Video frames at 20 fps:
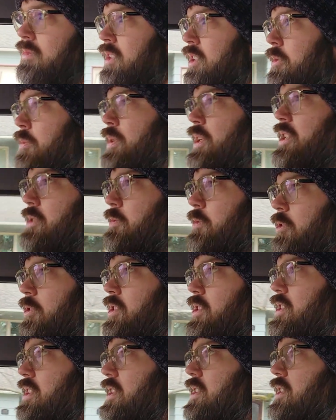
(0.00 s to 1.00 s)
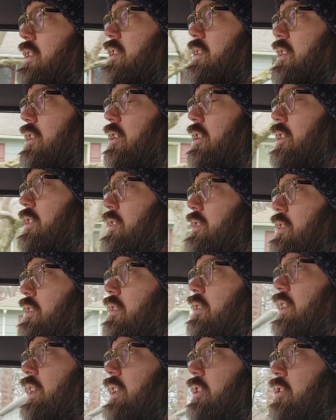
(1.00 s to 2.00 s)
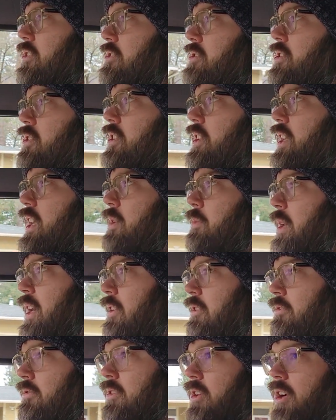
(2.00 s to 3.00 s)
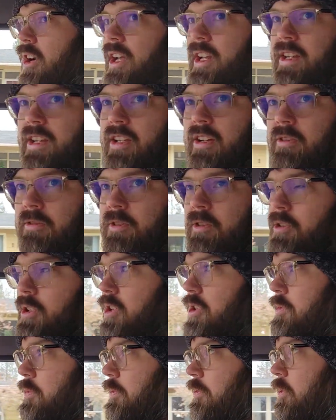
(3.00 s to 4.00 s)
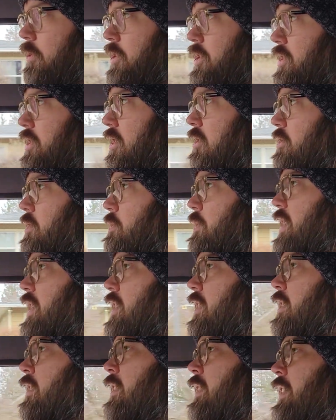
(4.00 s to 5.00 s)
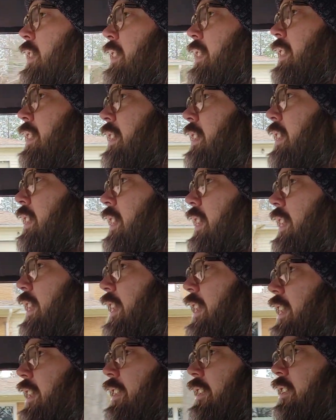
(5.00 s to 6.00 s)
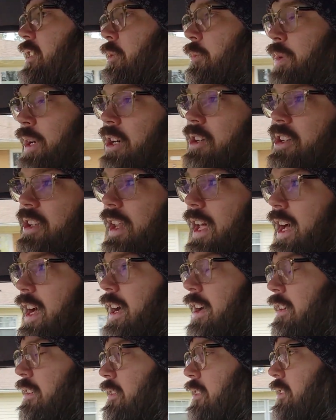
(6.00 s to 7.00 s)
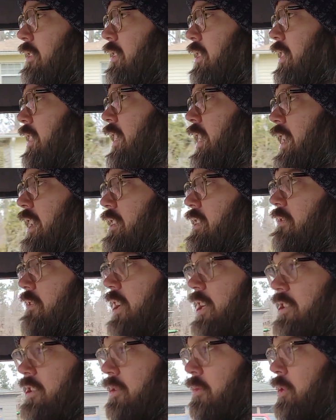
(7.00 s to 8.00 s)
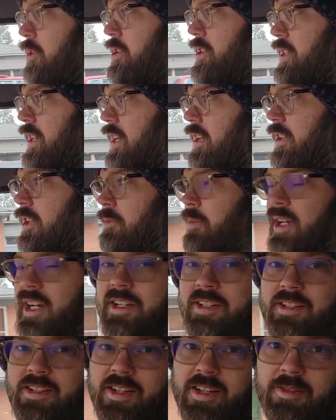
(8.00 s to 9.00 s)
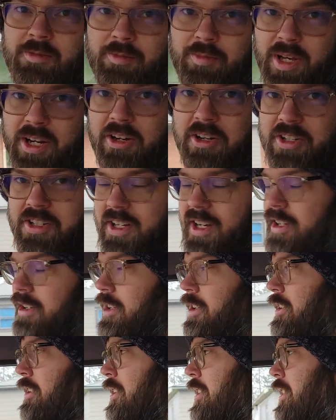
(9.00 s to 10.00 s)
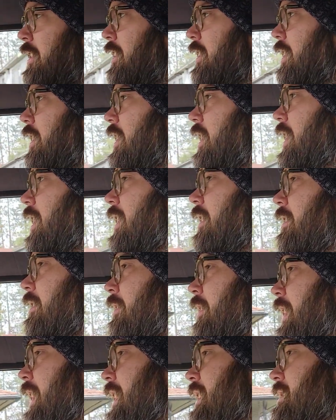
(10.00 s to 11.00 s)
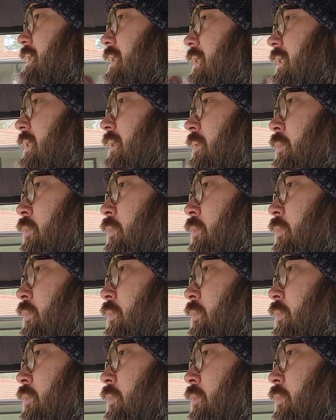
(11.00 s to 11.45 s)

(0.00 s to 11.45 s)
competes more with the 60 series Land Cruiser that came out or ended a few years before this car was made, and compared to that, it has very similar styling, but I'd say better styling. Has a